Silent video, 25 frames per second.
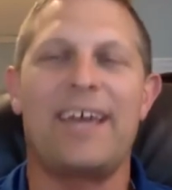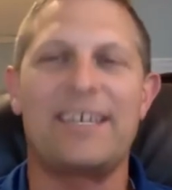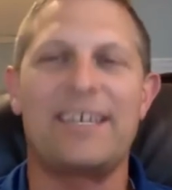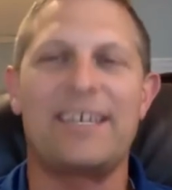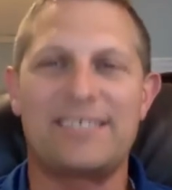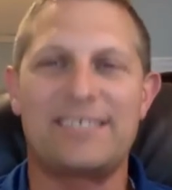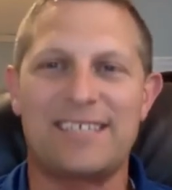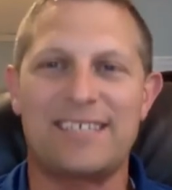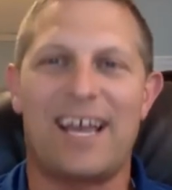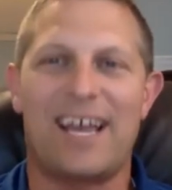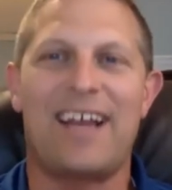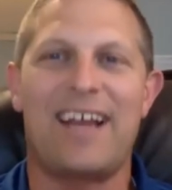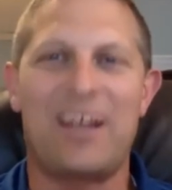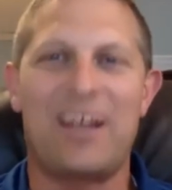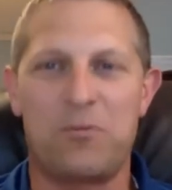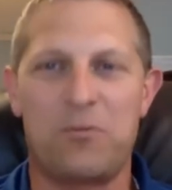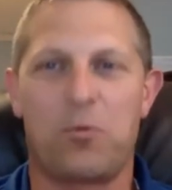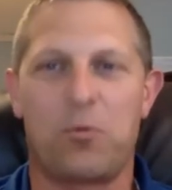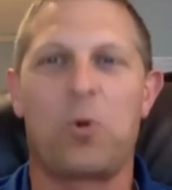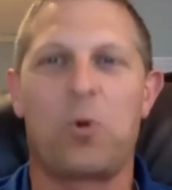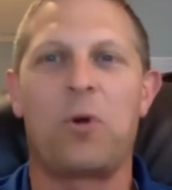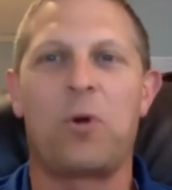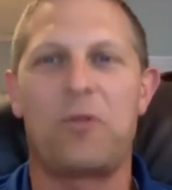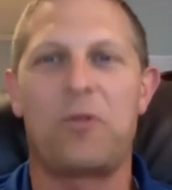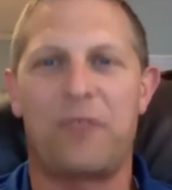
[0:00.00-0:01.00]
exciting
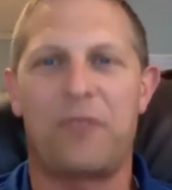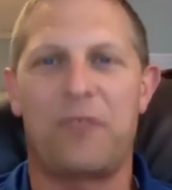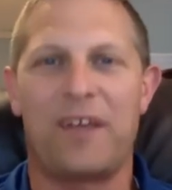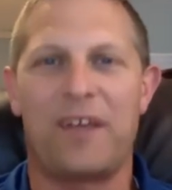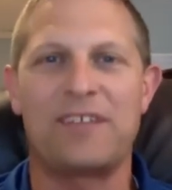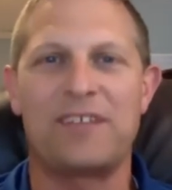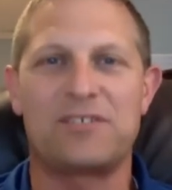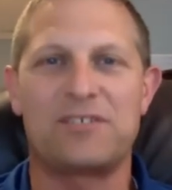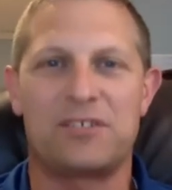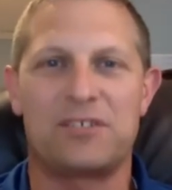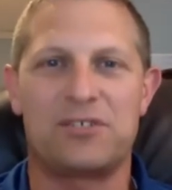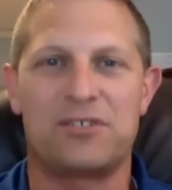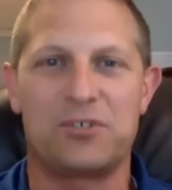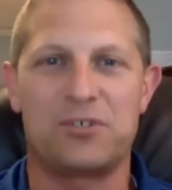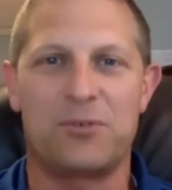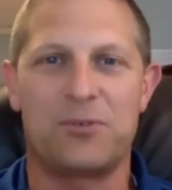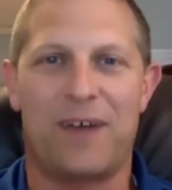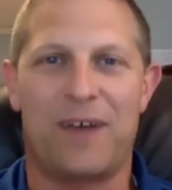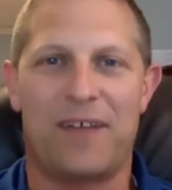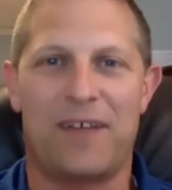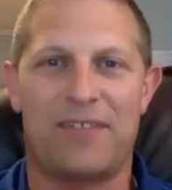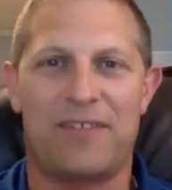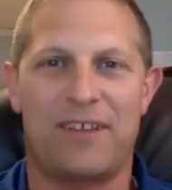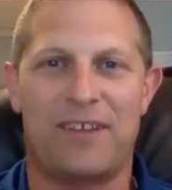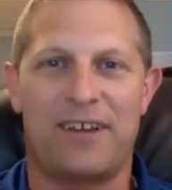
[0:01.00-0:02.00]
world things to do
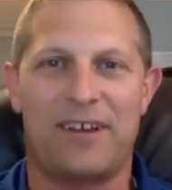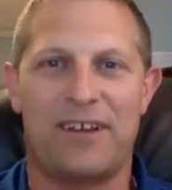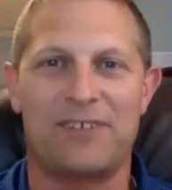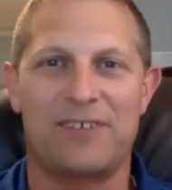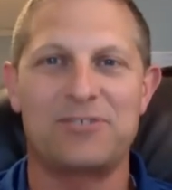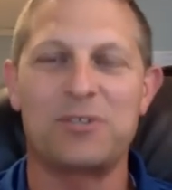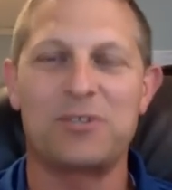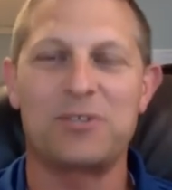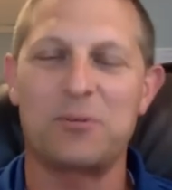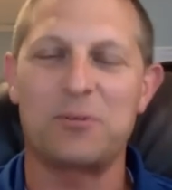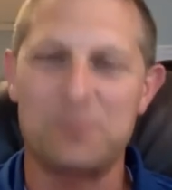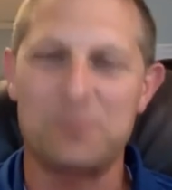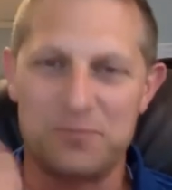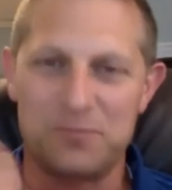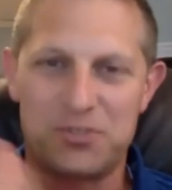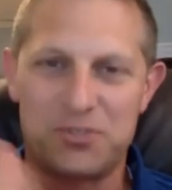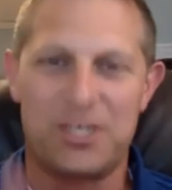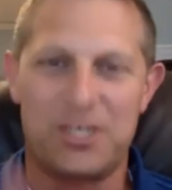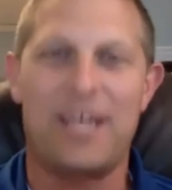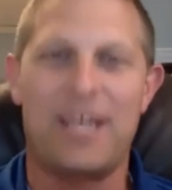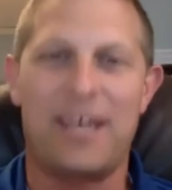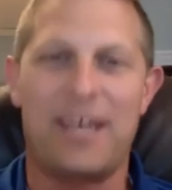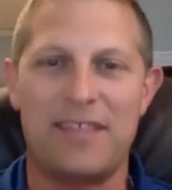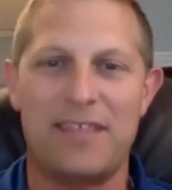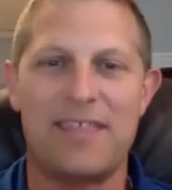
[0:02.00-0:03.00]
out there. So
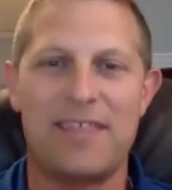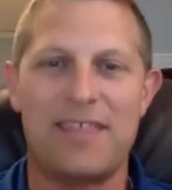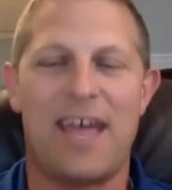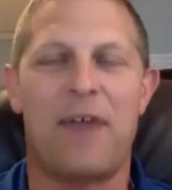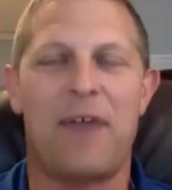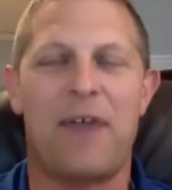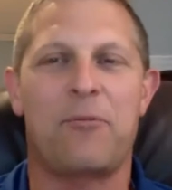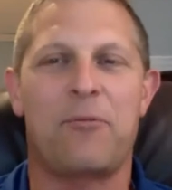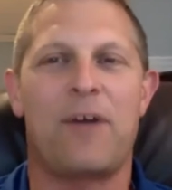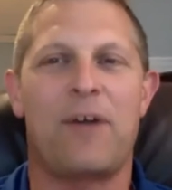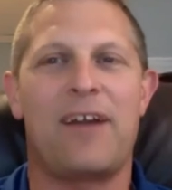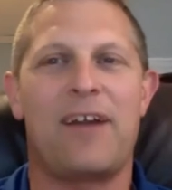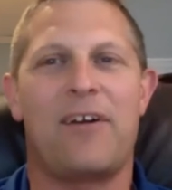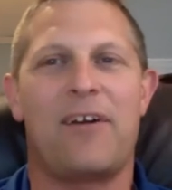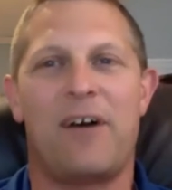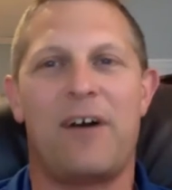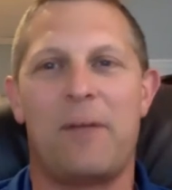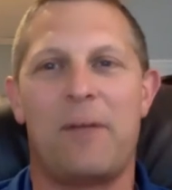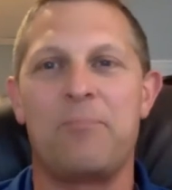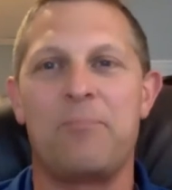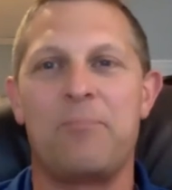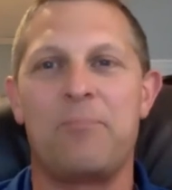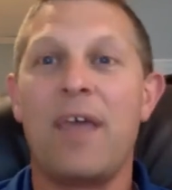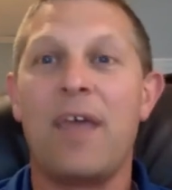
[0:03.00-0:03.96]
she hit that right on.